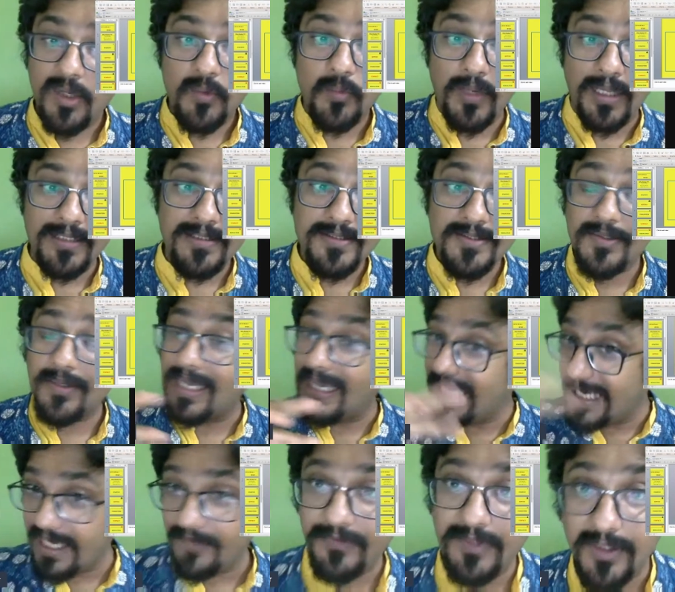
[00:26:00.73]
once you
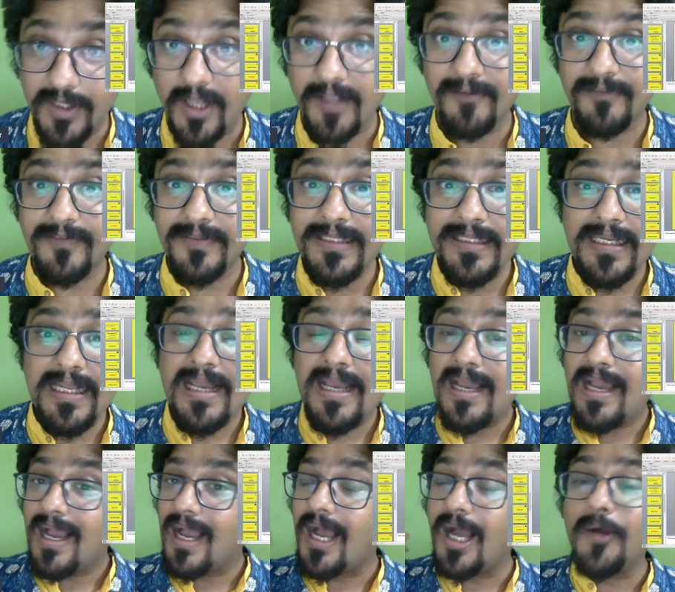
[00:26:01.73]
have the conflict,
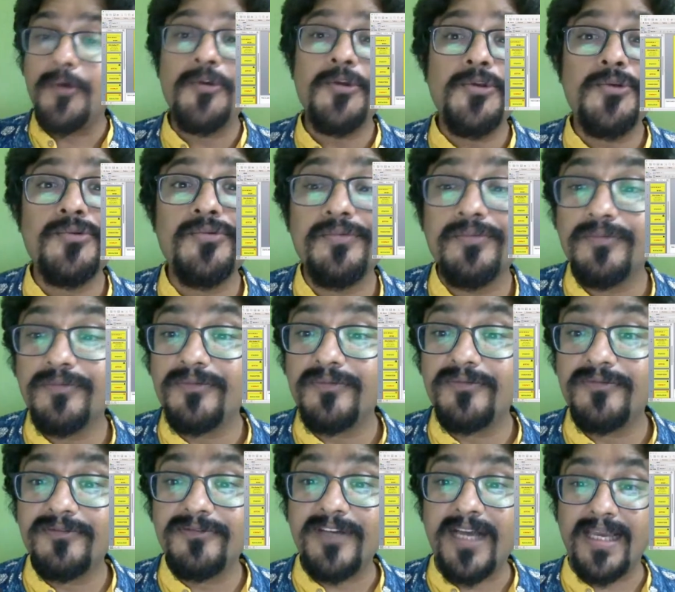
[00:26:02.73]
how do you
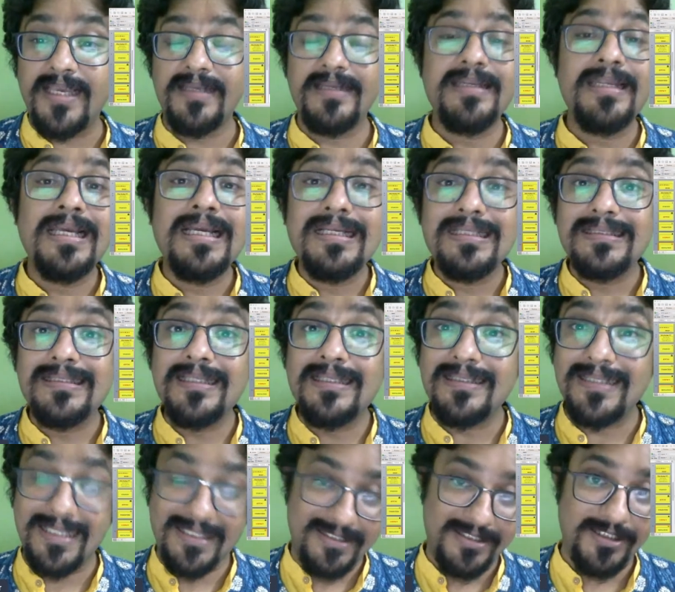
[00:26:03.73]
find the
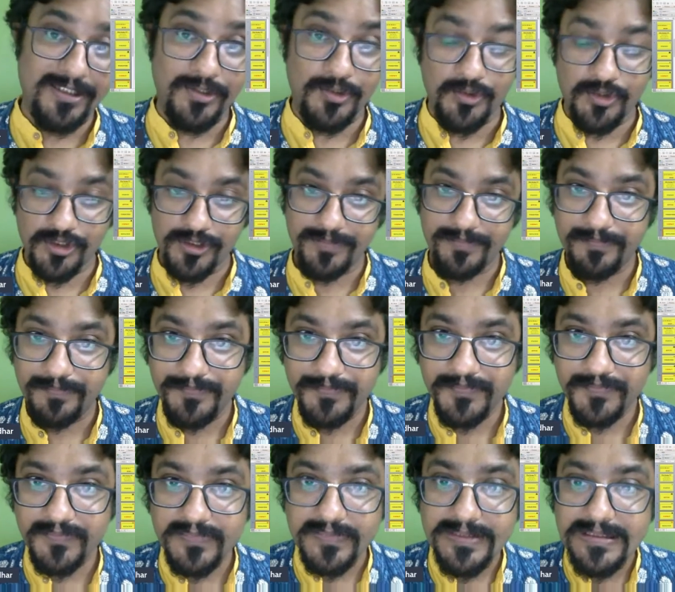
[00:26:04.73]
resolution?
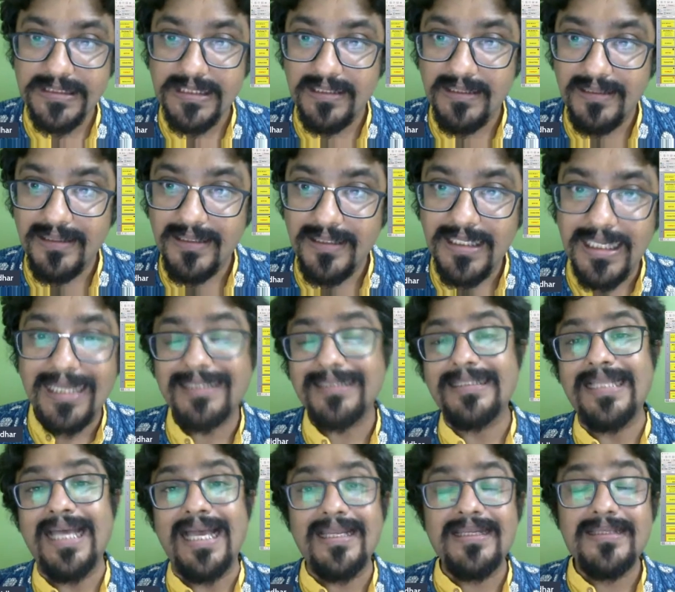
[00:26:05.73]
And
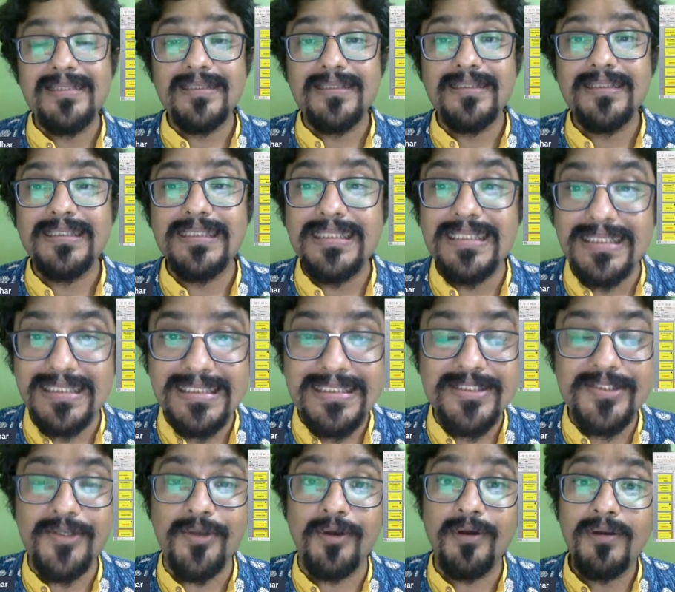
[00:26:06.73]
that
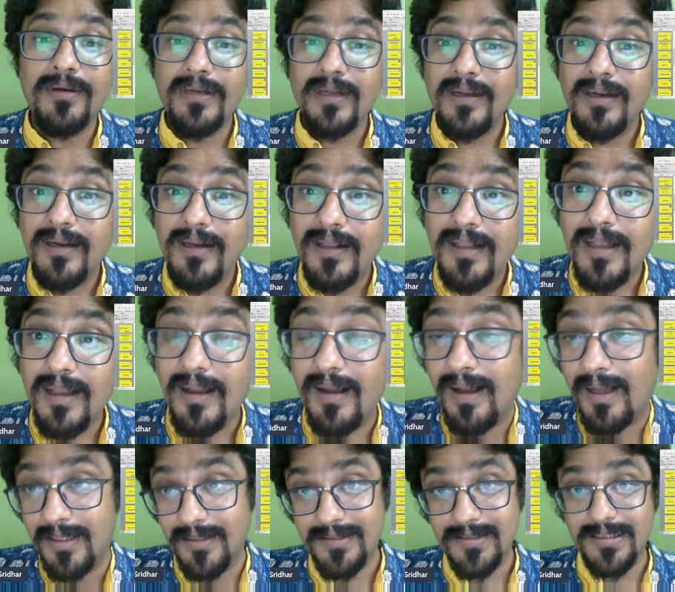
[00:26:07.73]
is your
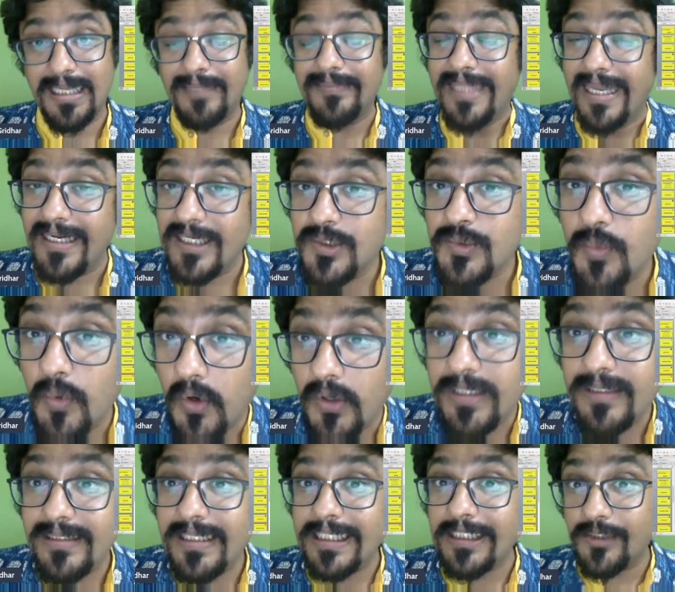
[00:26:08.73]
answer. And that is
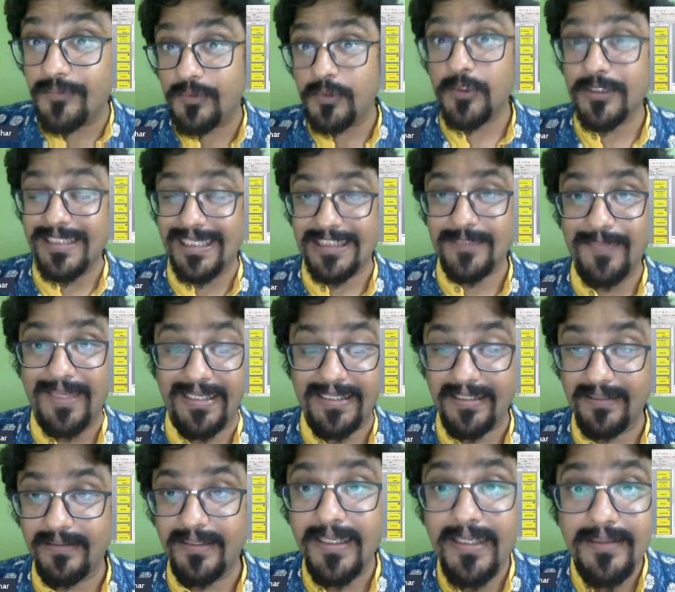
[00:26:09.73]
what the interviewer is
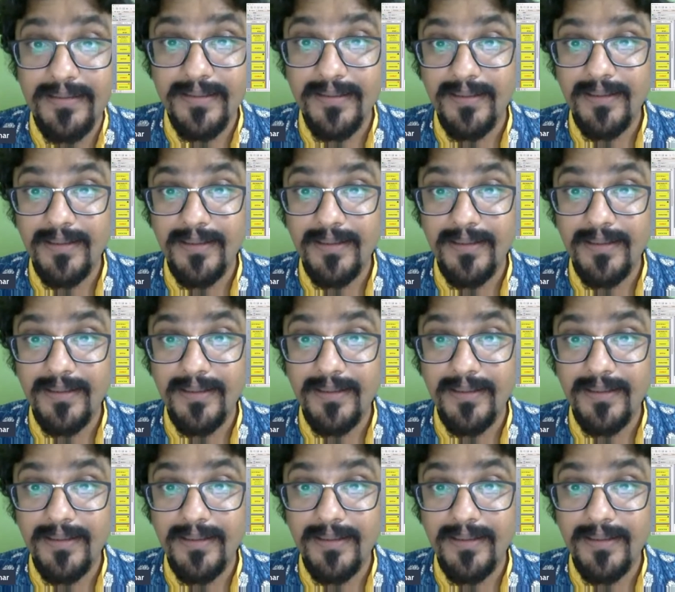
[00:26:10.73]
expecting, right?